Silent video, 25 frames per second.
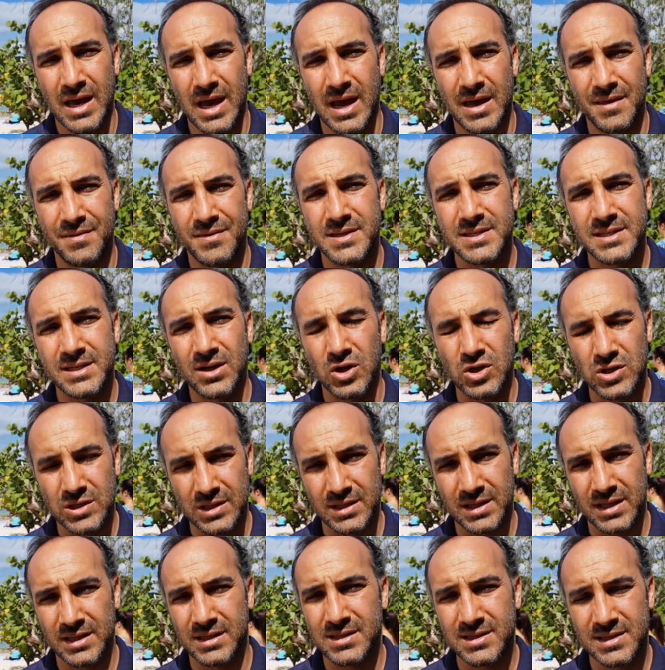And this
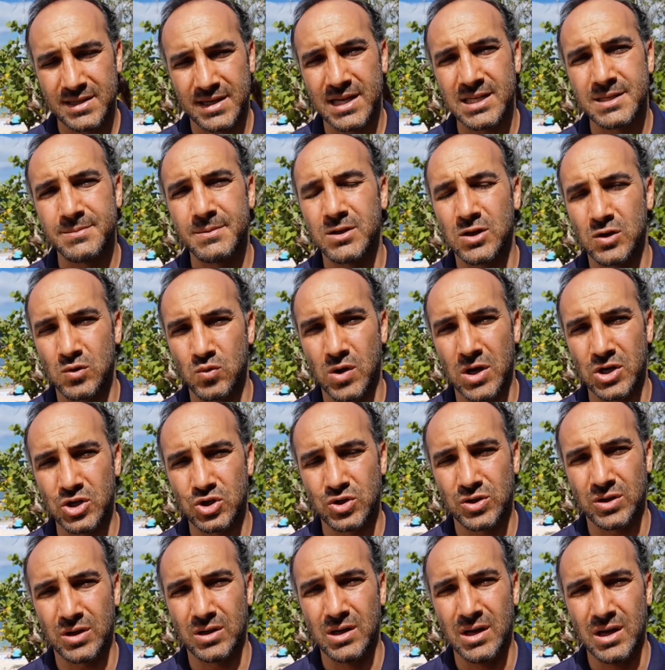gets me to
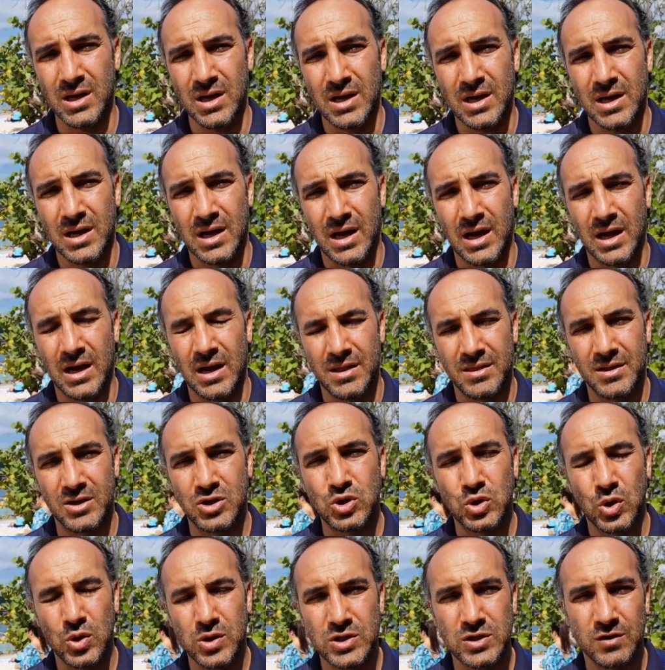question
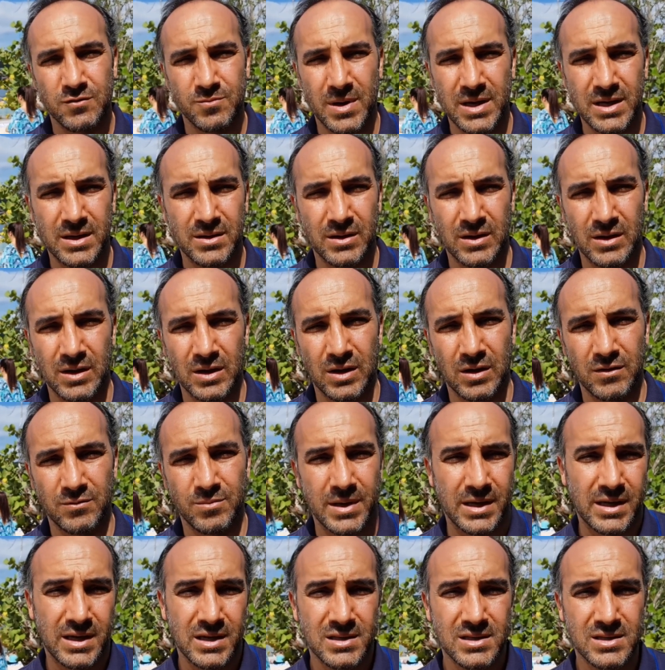the choice of
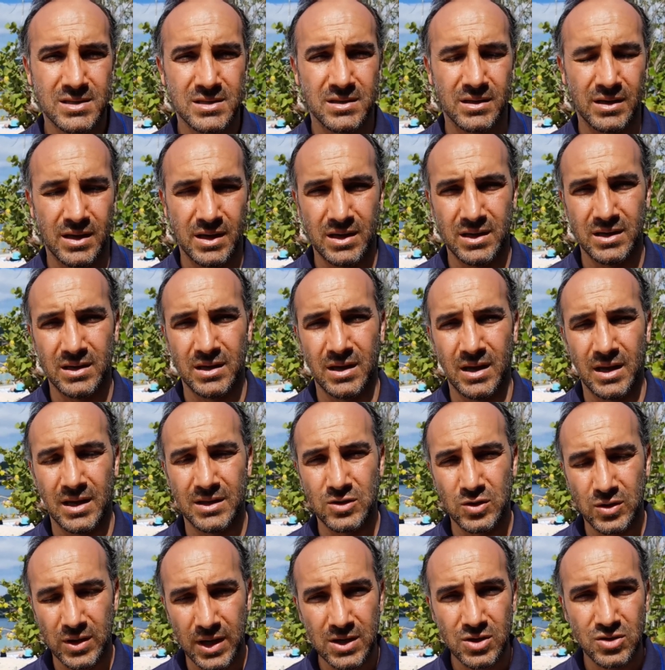my kids in
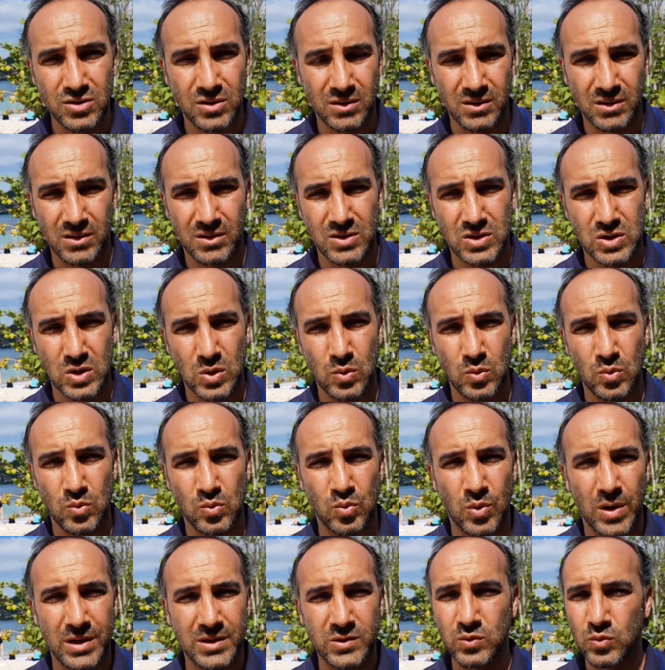education. So
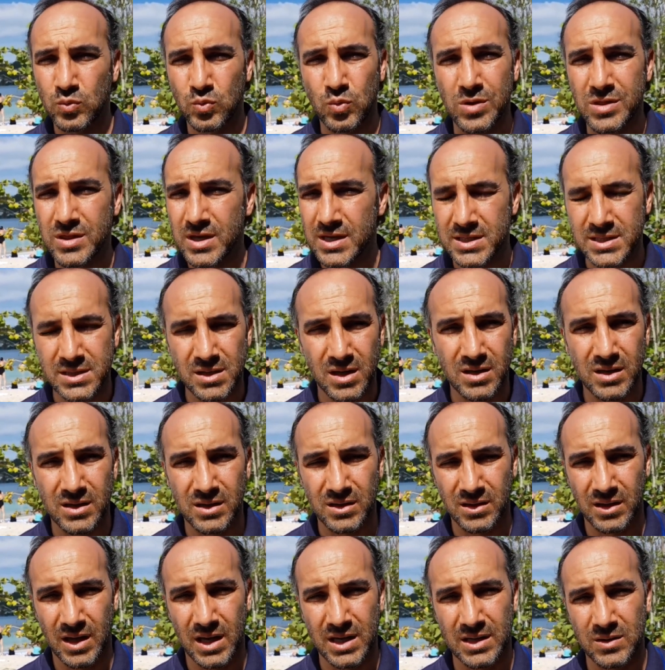what would they
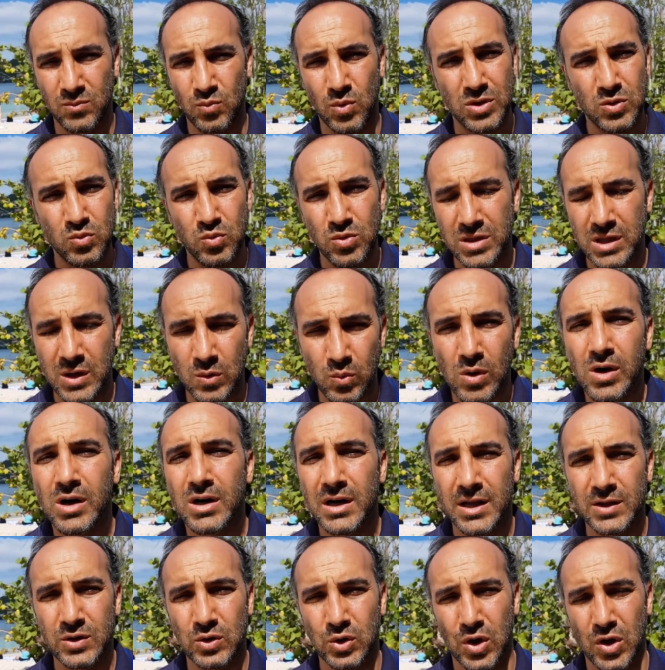study and what would they
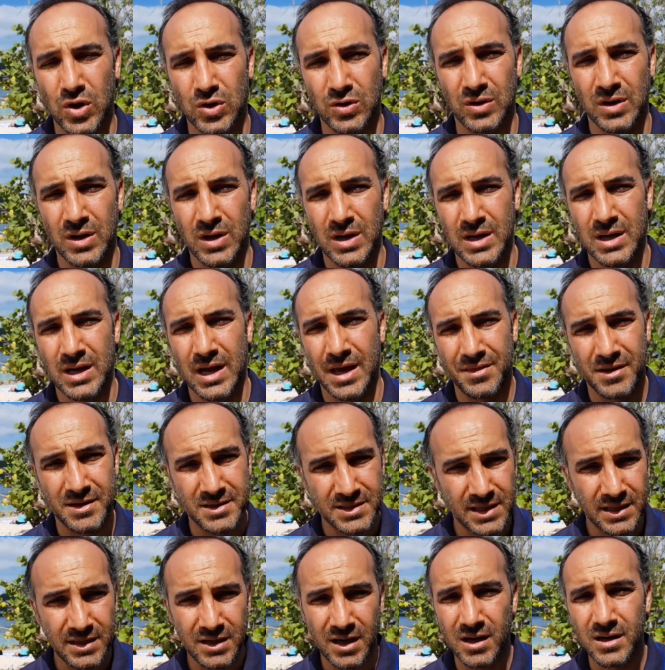work later on? And
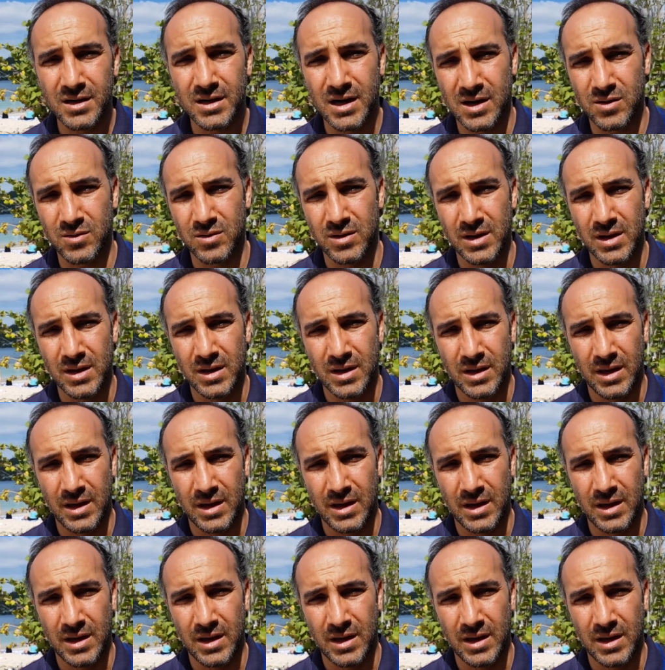they're still young now.